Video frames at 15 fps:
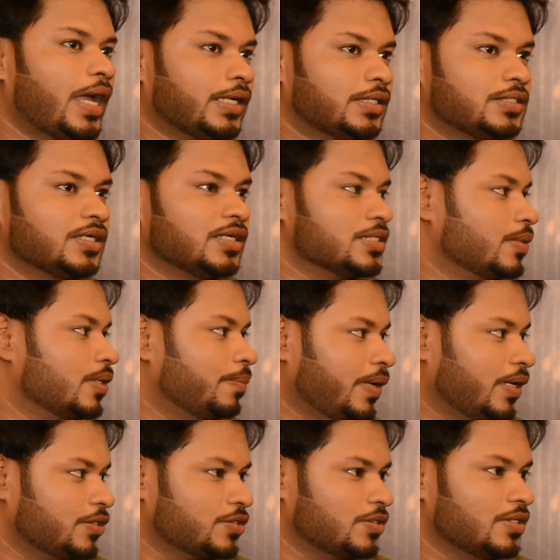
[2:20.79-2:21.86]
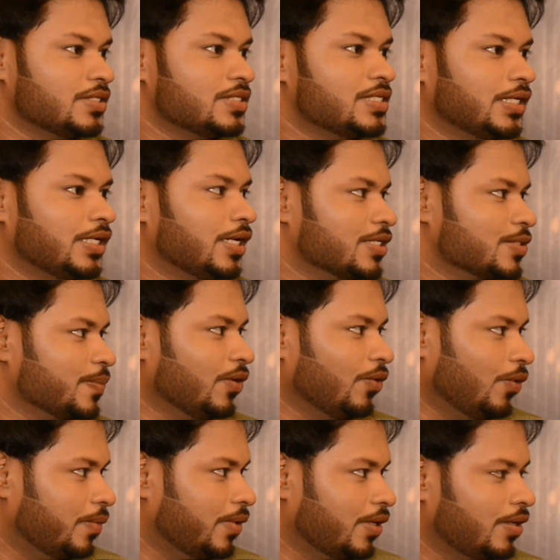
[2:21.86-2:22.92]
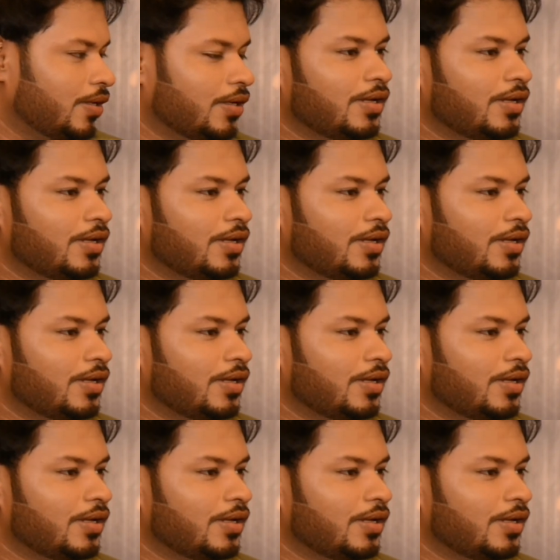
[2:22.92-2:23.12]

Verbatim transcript: acting is my passion and singing is my hobby.